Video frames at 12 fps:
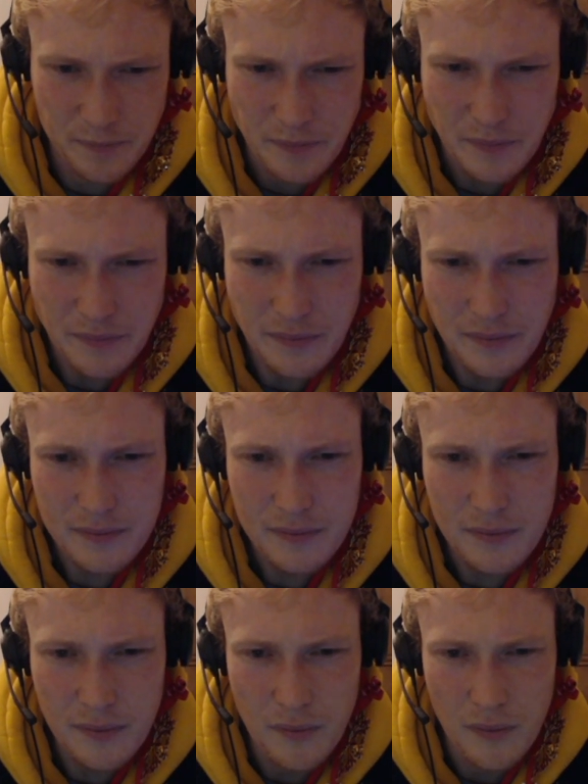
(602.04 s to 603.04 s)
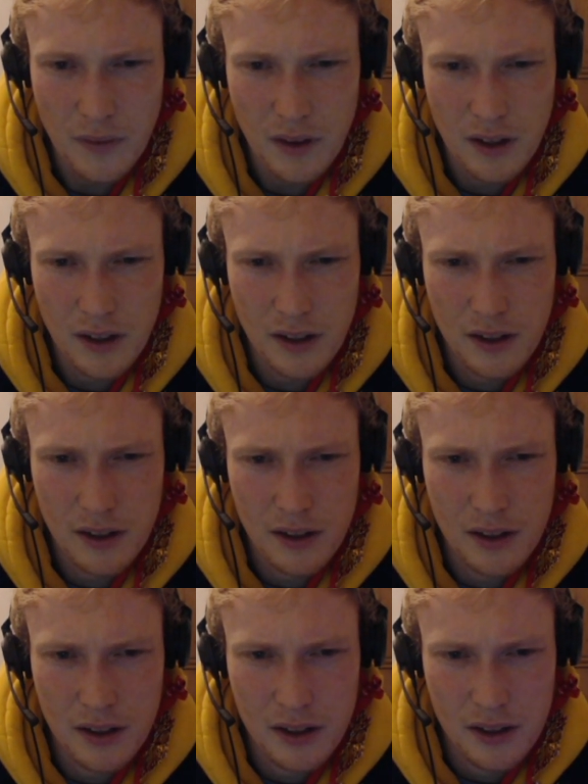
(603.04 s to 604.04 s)

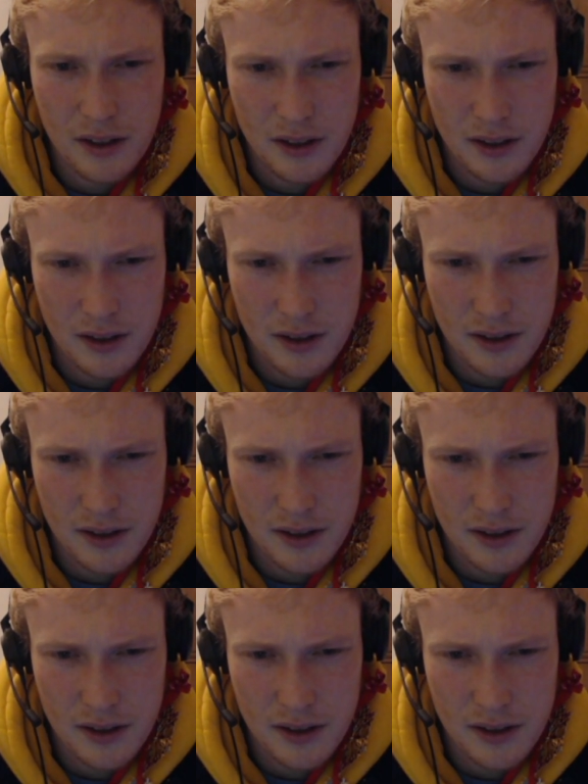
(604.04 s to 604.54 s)
Nobody speaks.